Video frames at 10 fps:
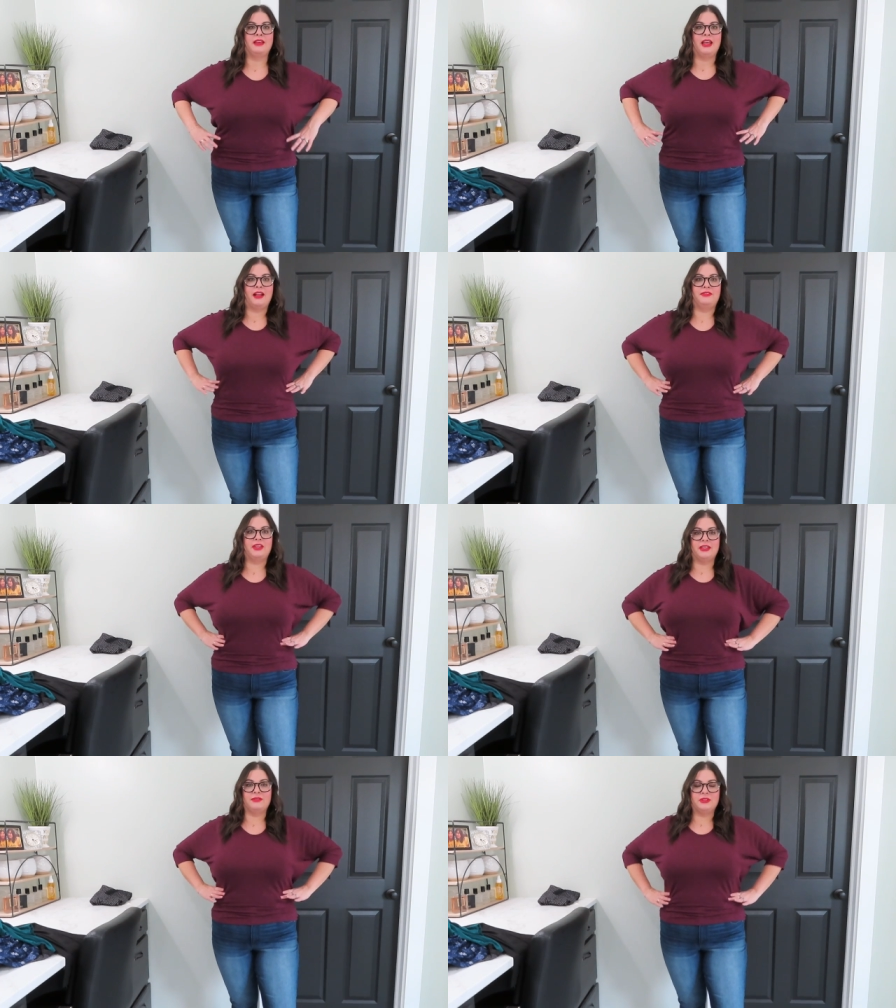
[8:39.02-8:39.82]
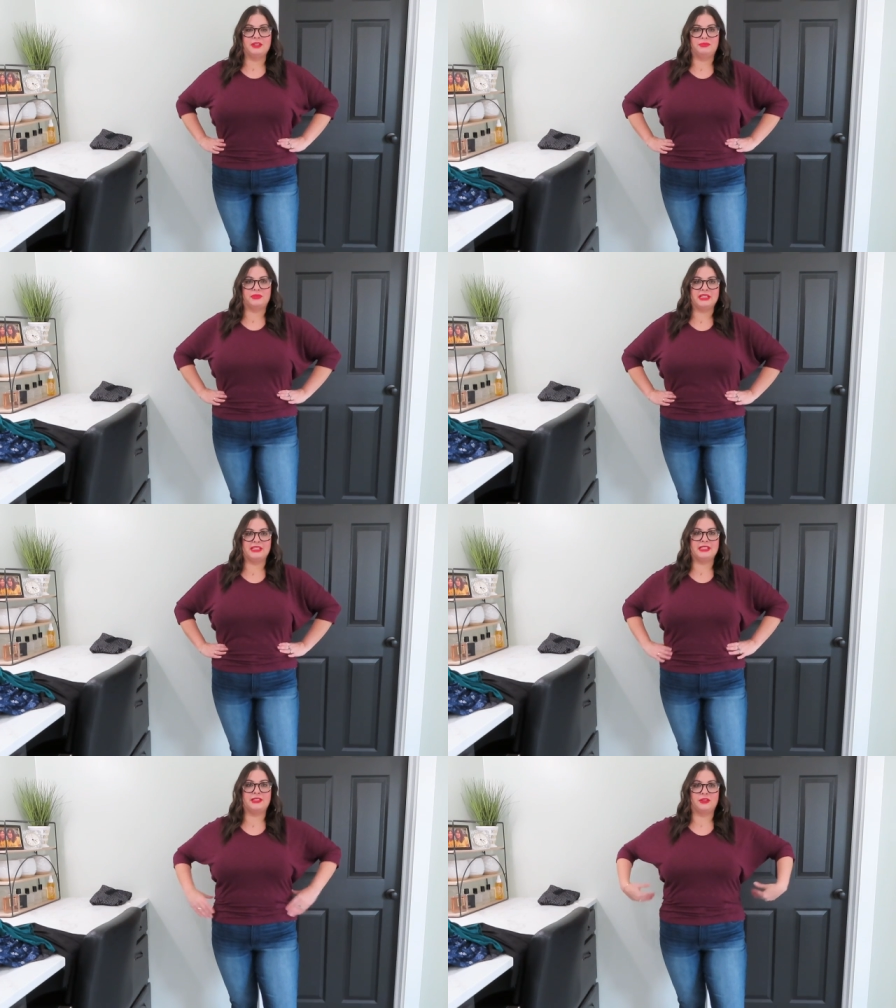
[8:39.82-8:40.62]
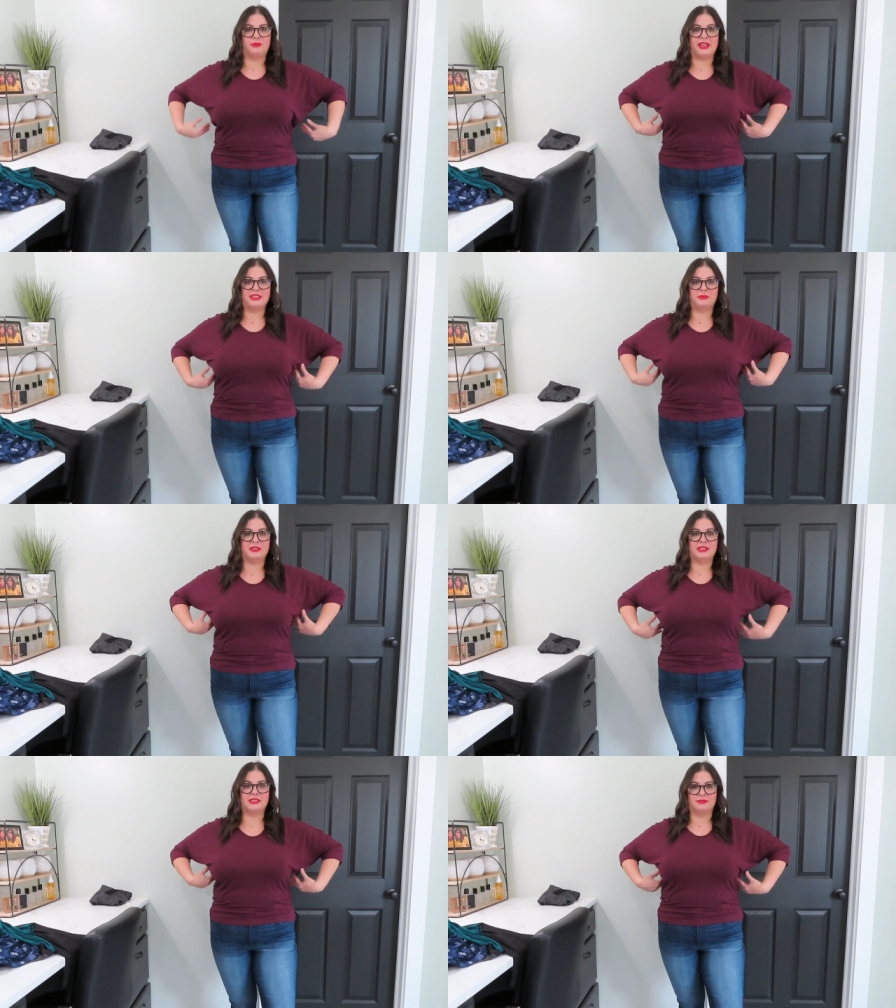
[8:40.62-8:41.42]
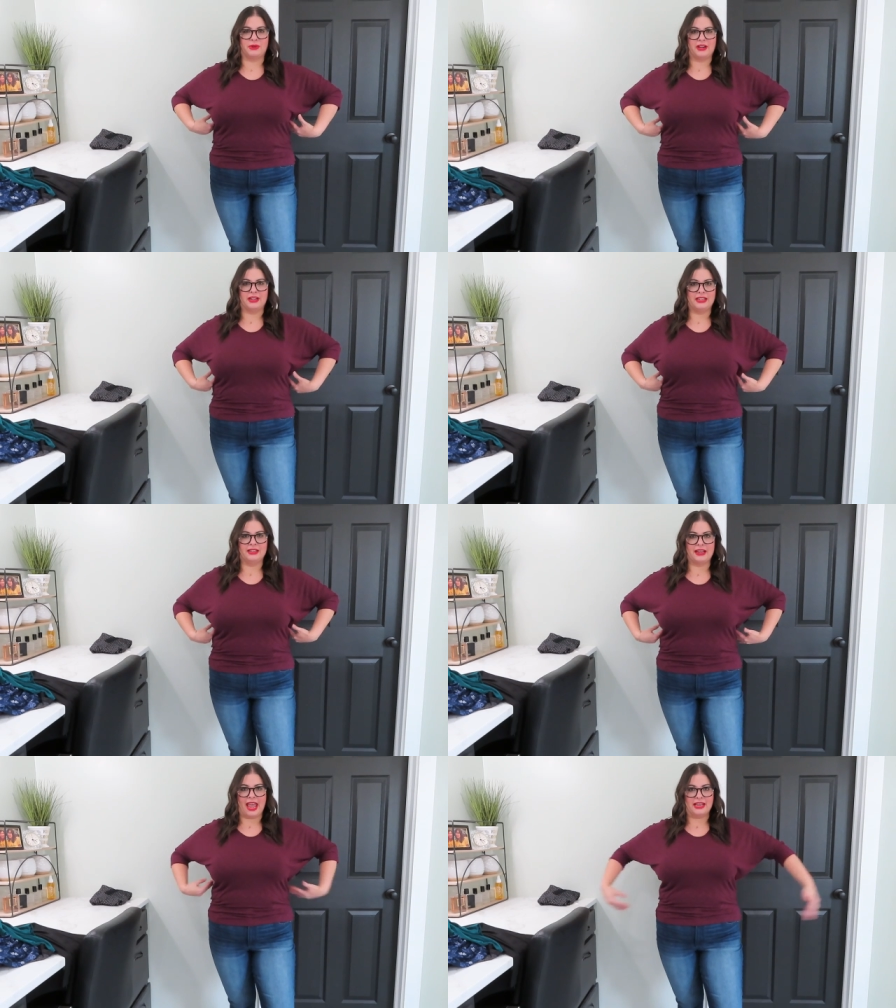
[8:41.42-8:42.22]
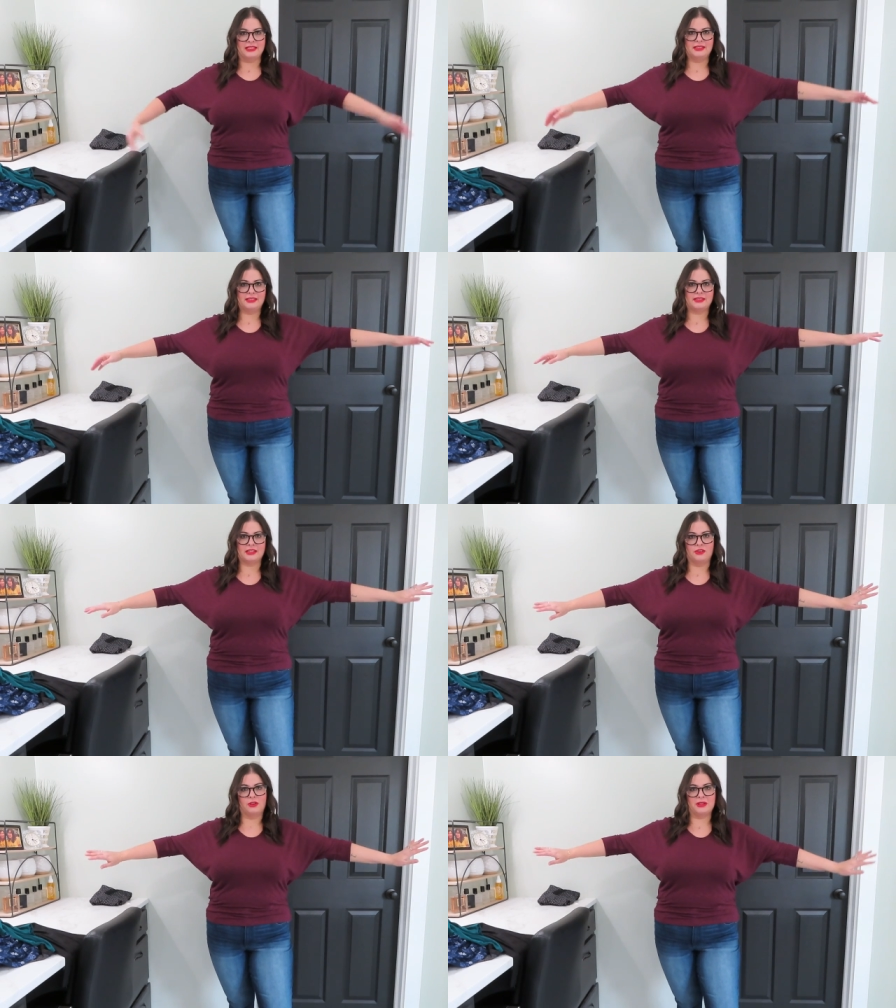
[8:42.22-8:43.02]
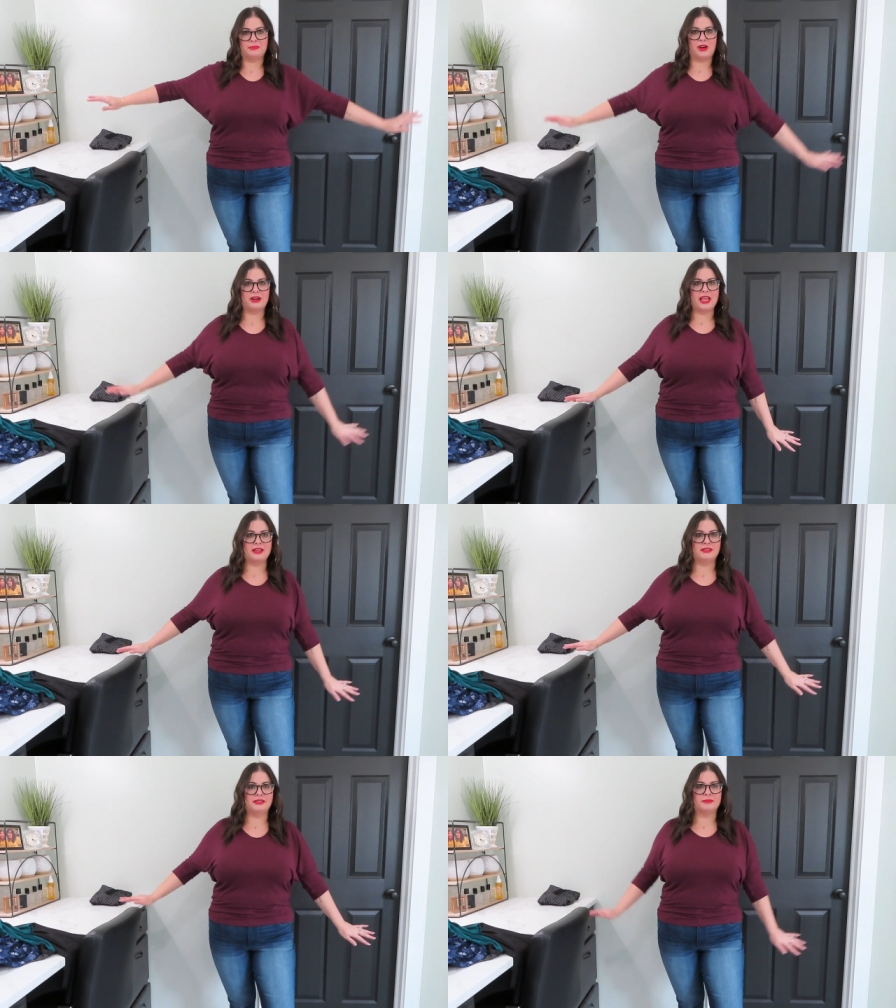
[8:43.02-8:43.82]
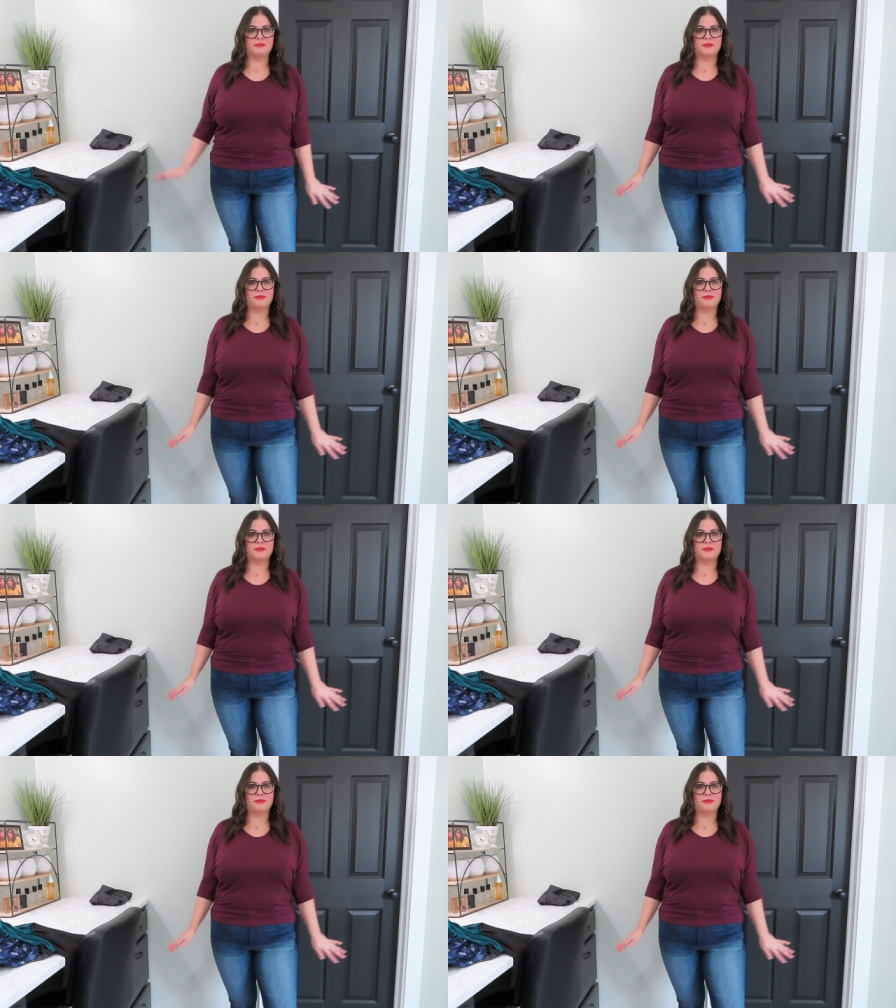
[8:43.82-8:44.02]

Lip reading: And I feel like it really brings in at the waist because of where it ends, the dolman part ends.